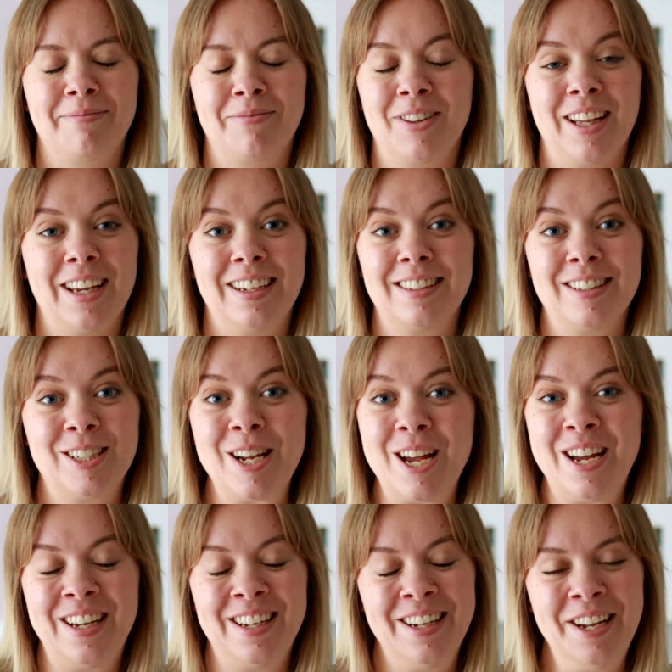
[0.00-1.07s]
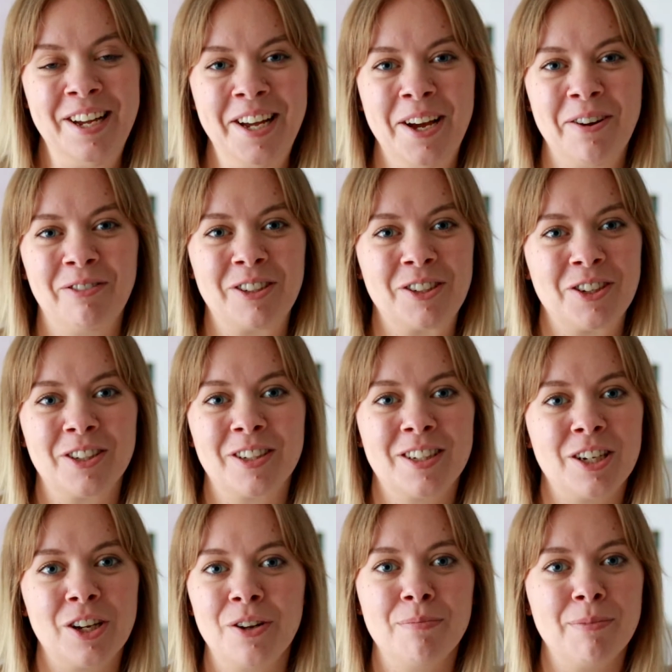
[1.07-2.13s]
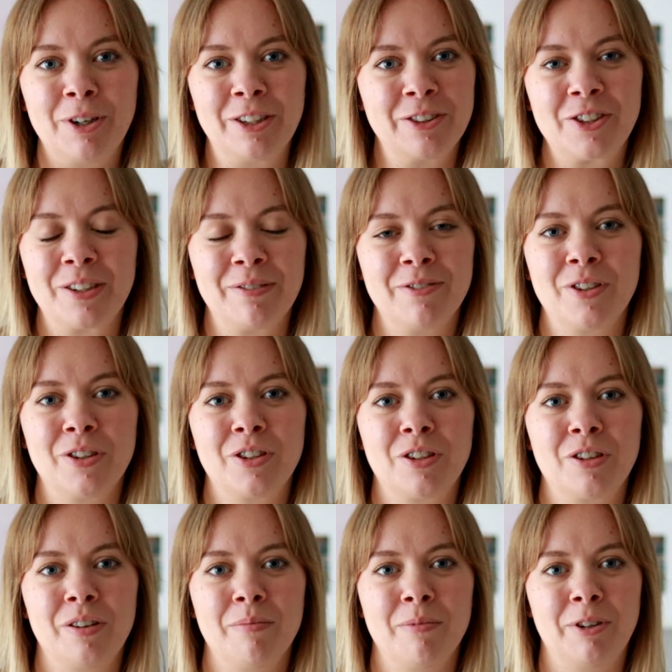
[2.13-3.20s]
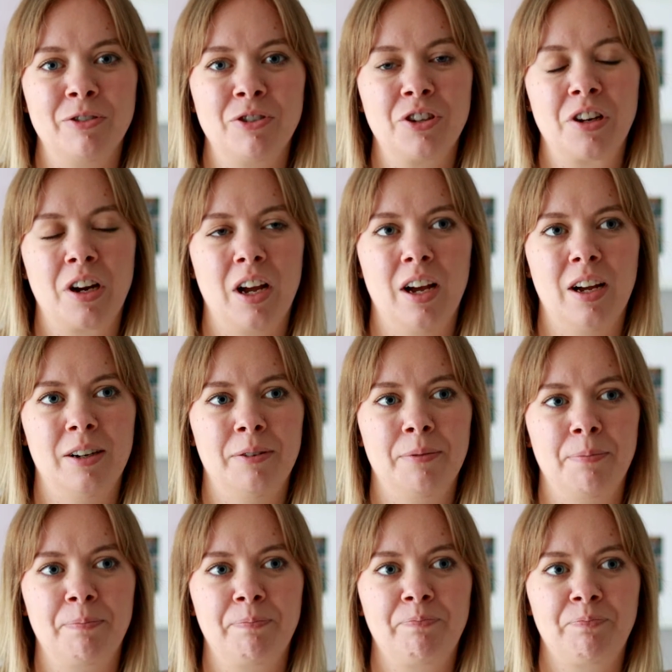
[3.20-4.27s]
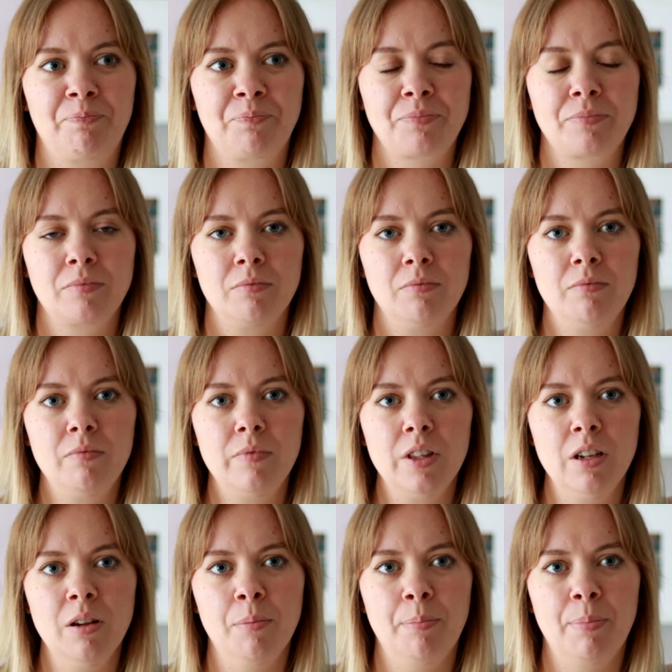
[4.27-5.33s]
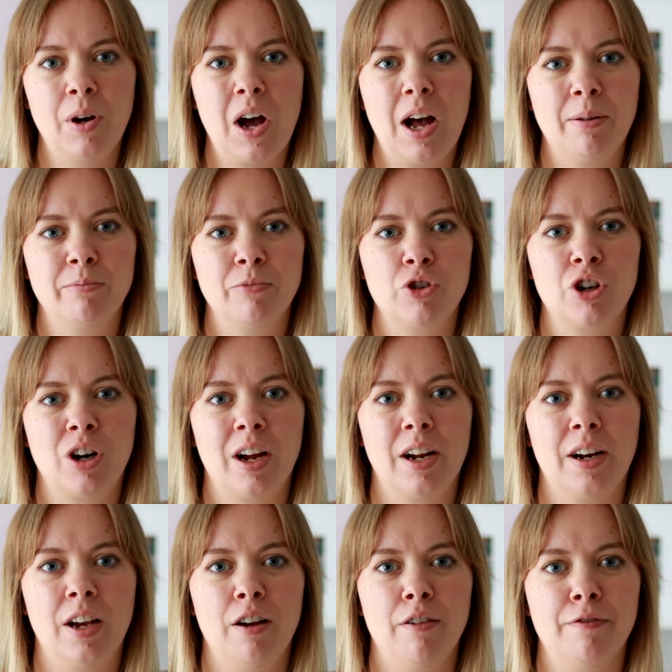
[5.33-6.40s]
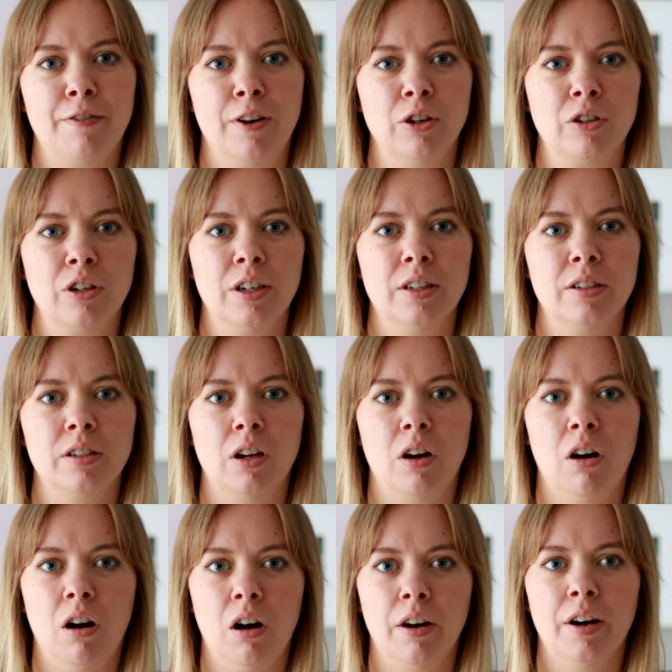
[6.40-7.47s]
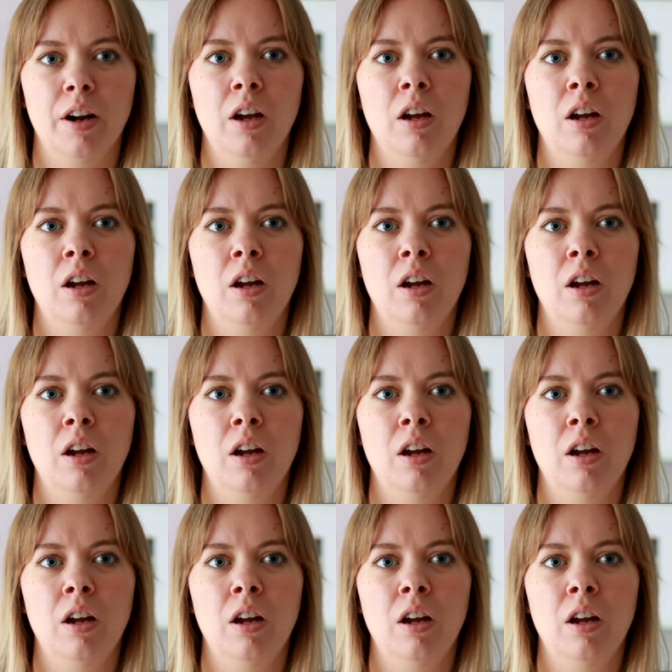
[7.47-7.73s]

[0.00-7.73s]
things was just too much. It was just too much. But I'm trying to focus on